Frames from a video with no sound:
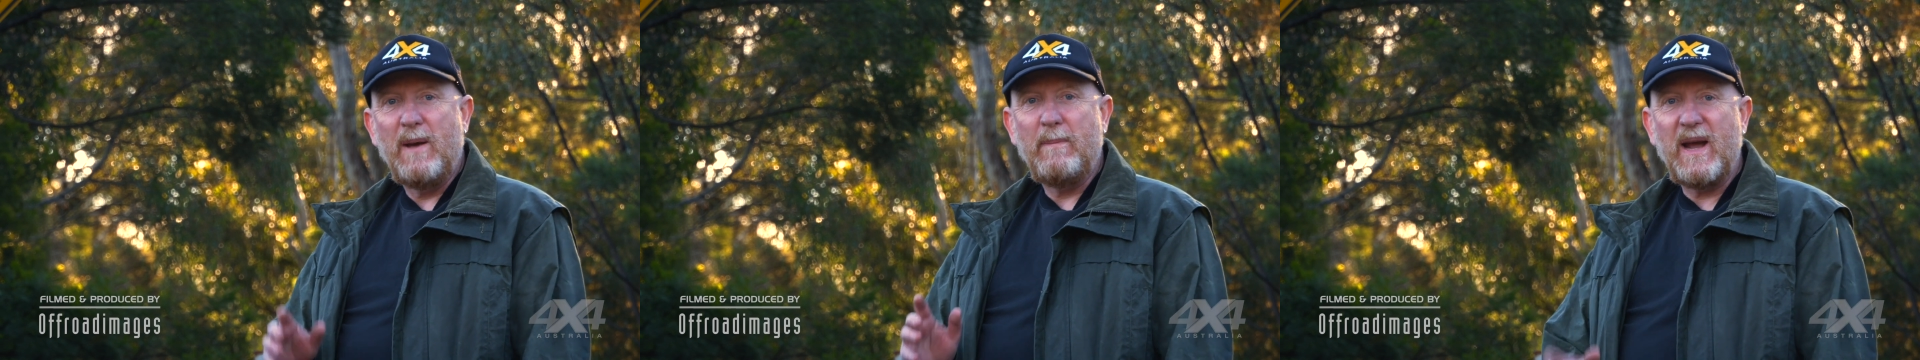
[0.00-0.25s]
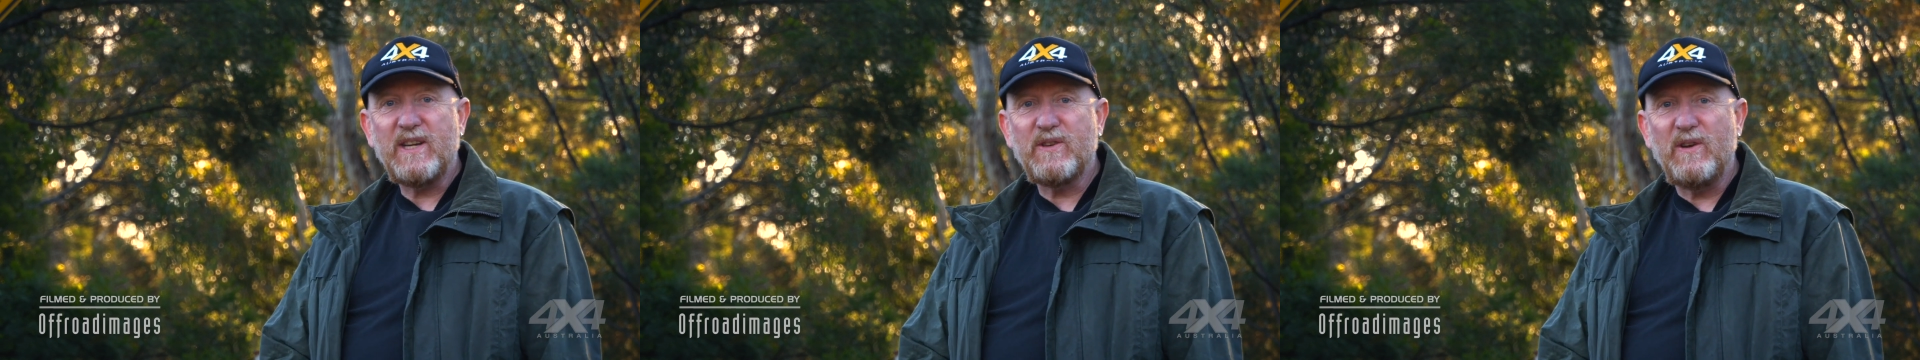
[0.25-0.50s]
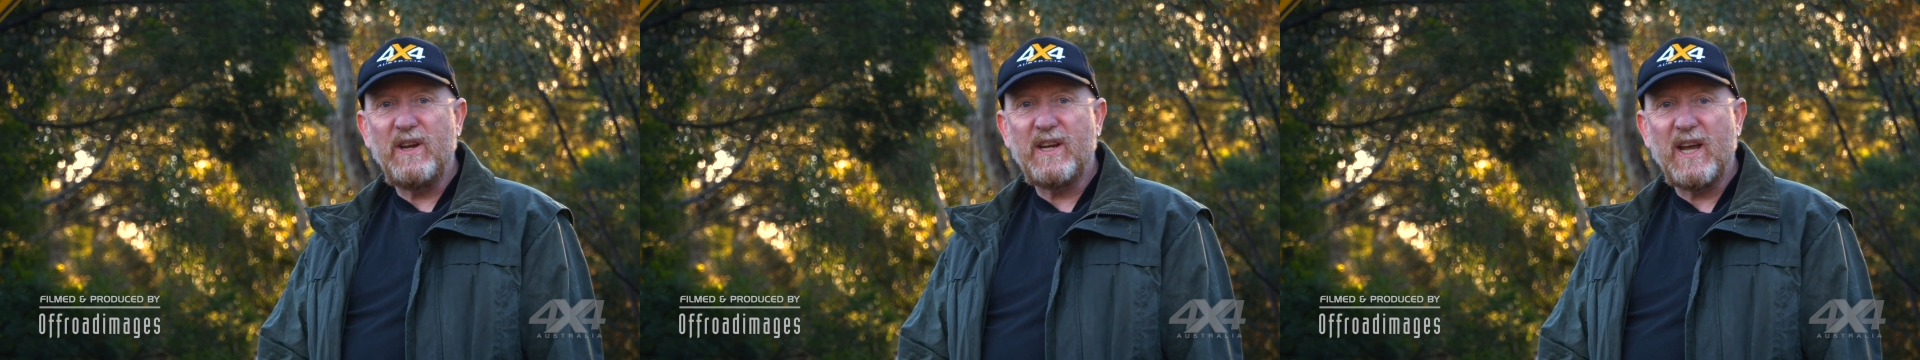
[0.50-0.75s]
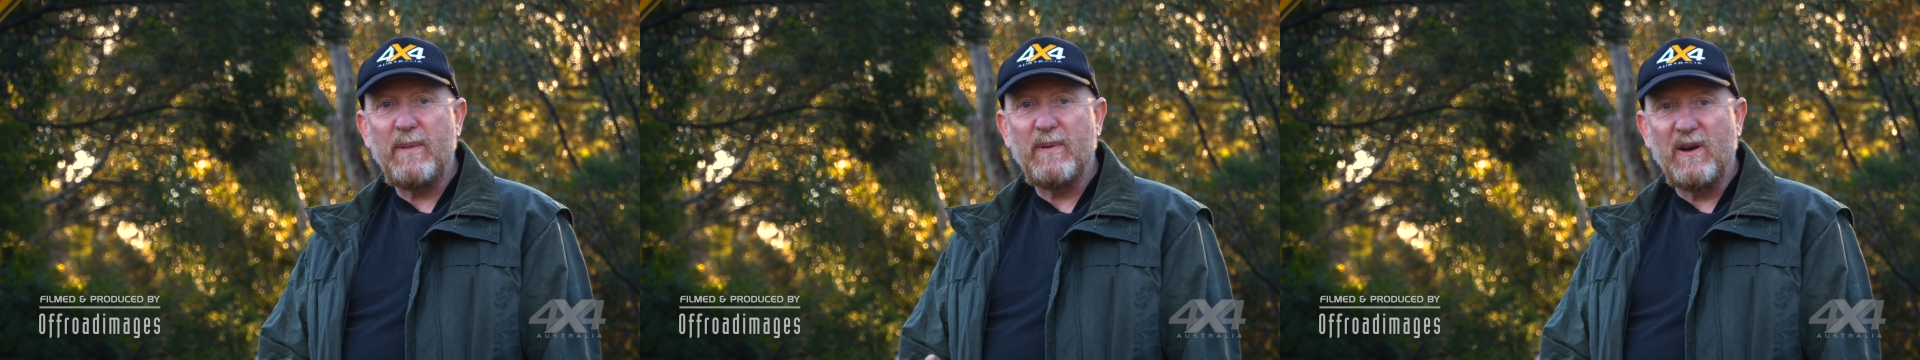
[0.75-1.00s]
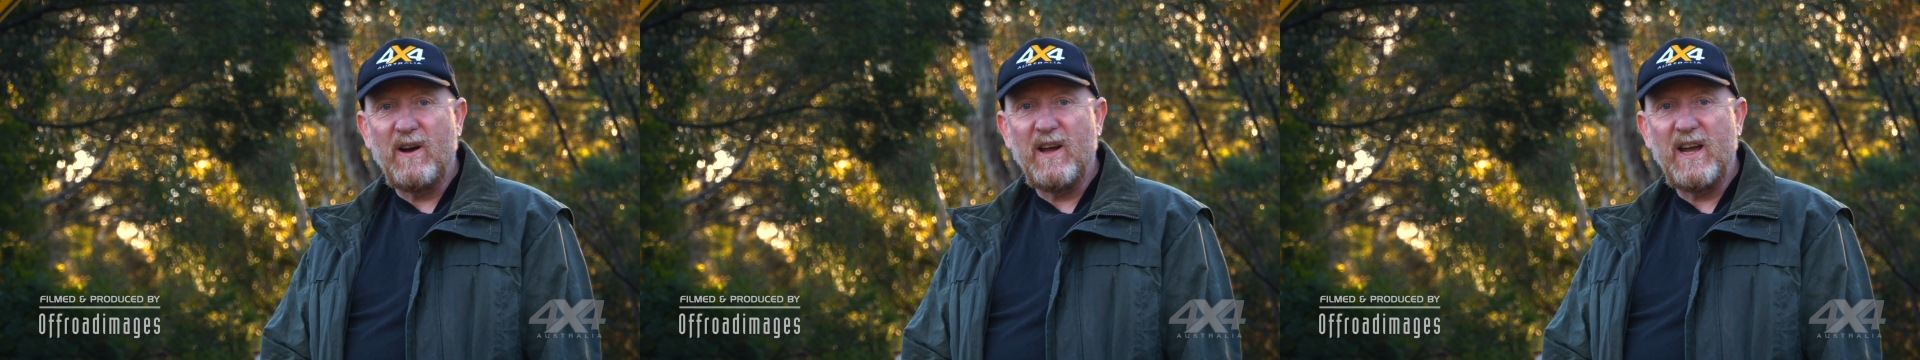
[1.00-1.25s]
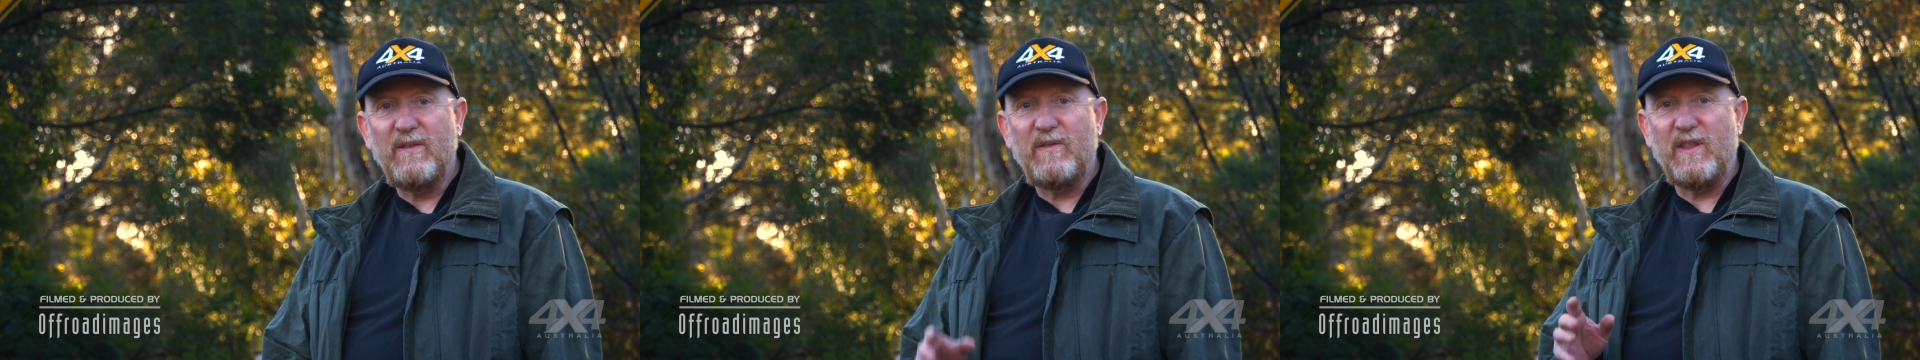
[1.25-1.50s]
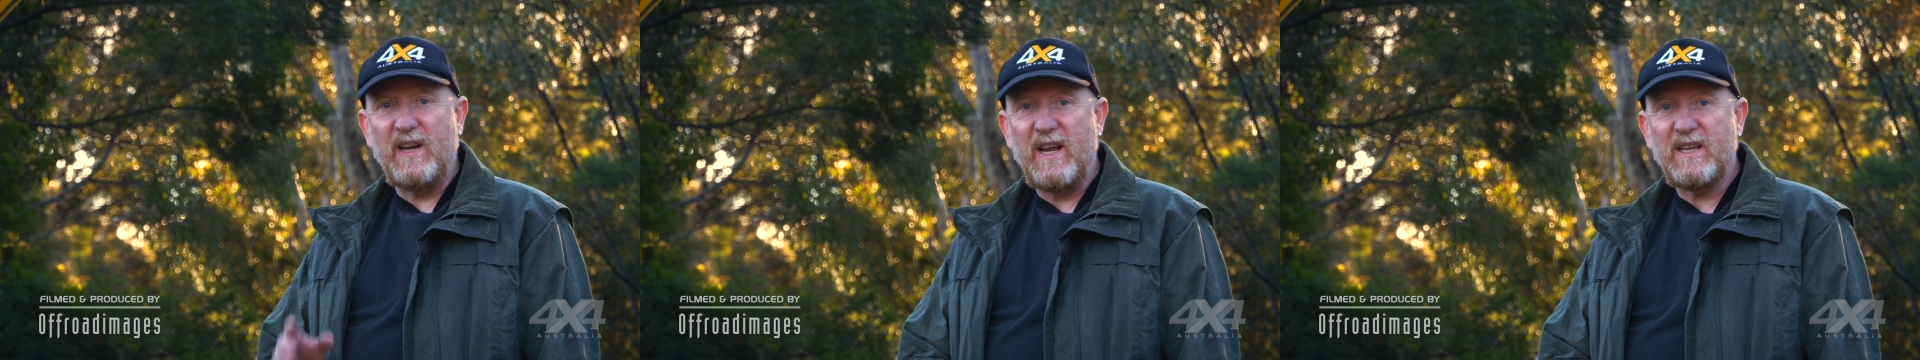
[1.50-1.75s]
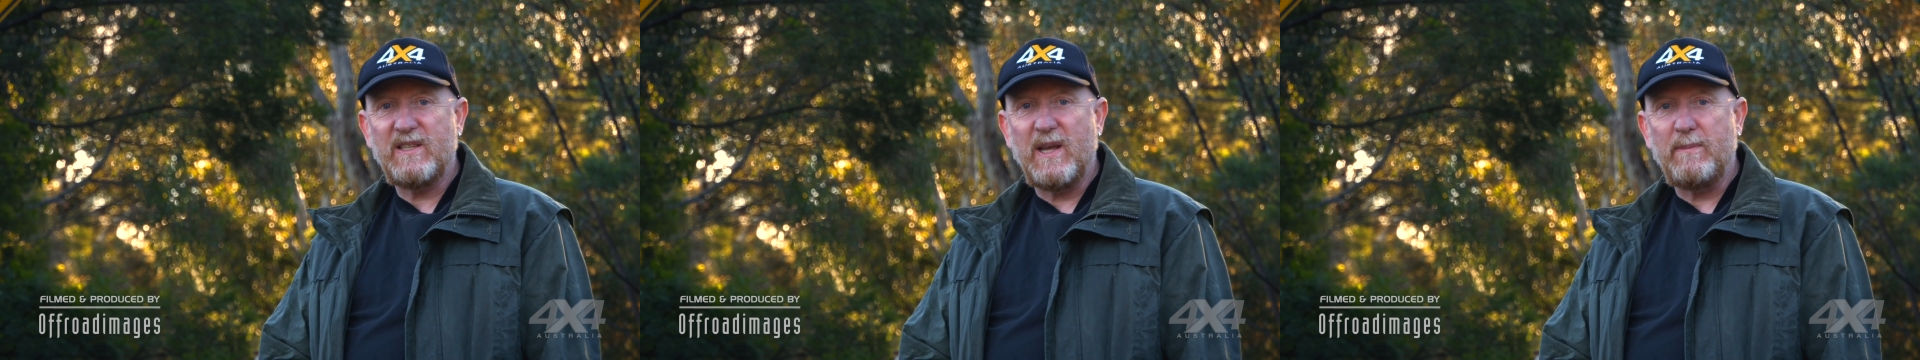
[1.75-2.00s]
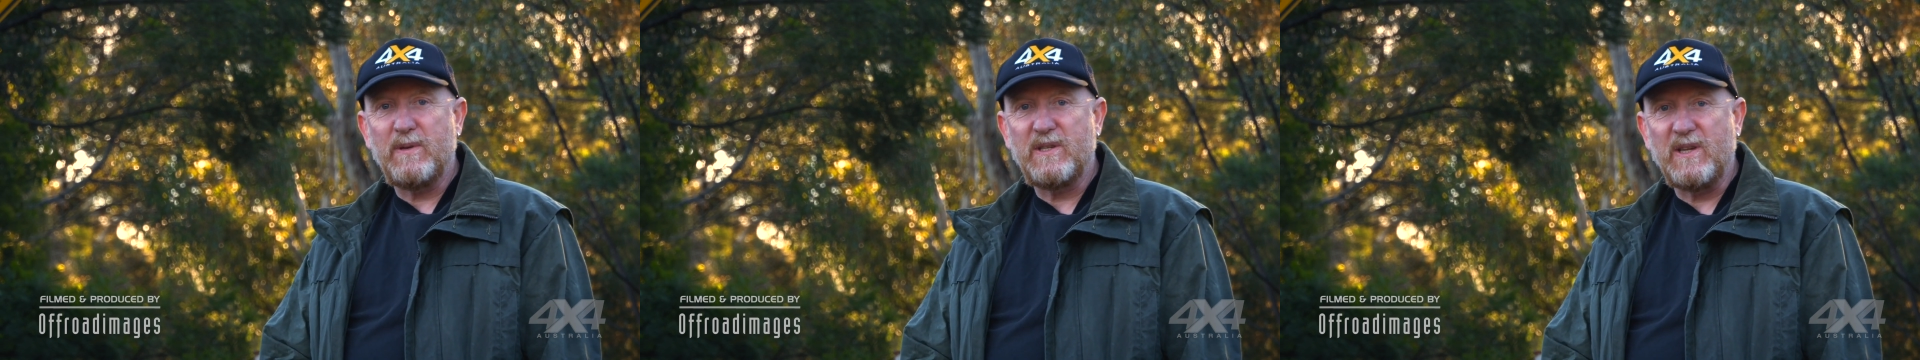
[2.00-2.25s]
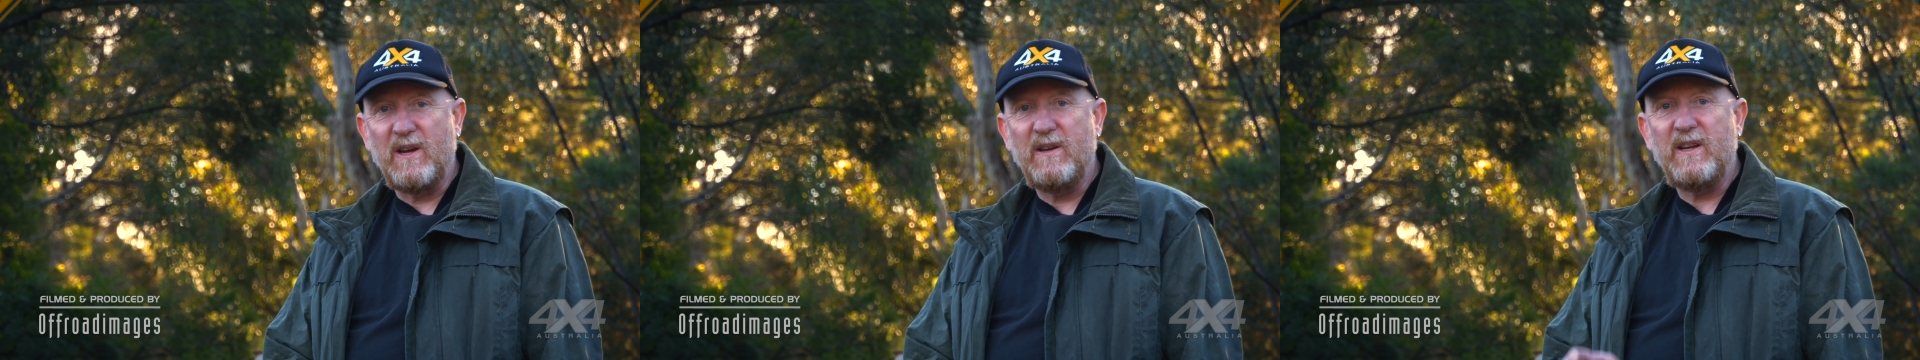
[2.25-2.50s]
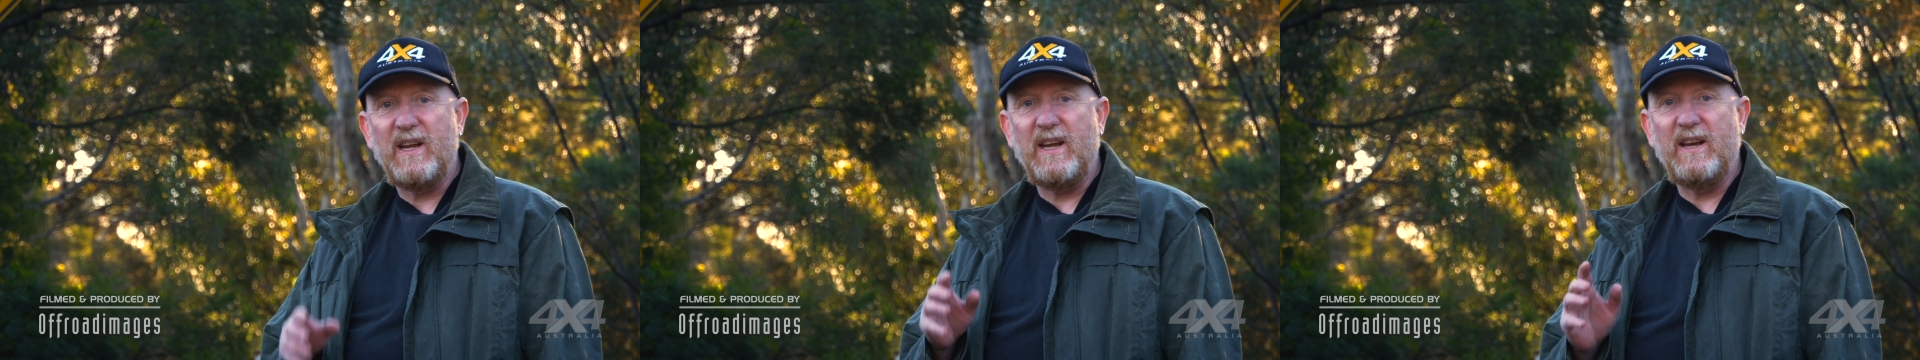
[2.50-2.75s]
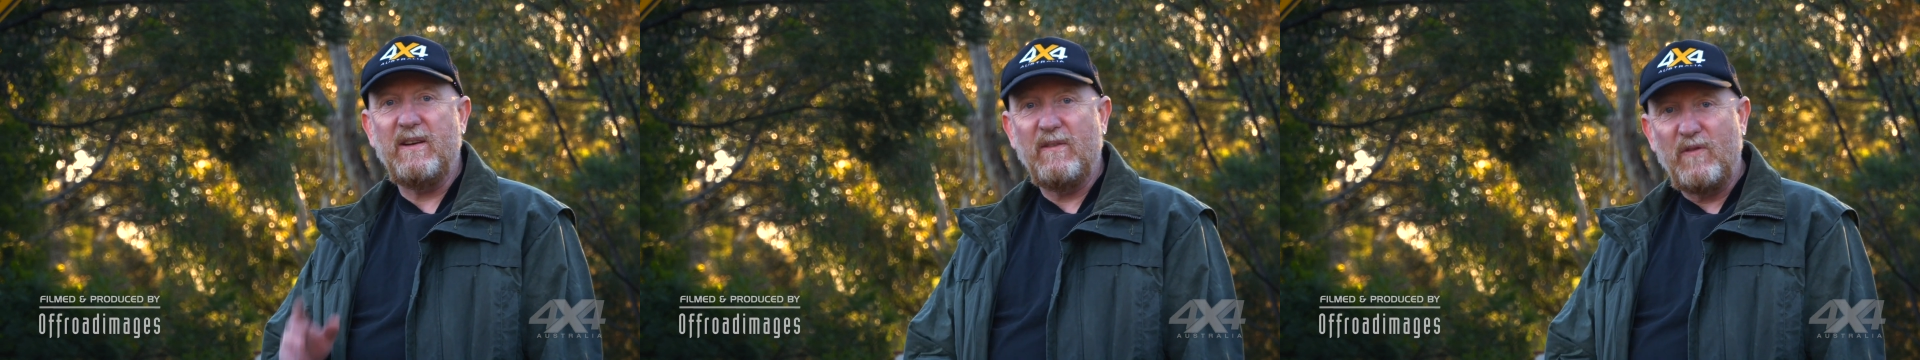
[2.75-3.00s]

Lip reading: Make sure you keep an eye out for the next episode in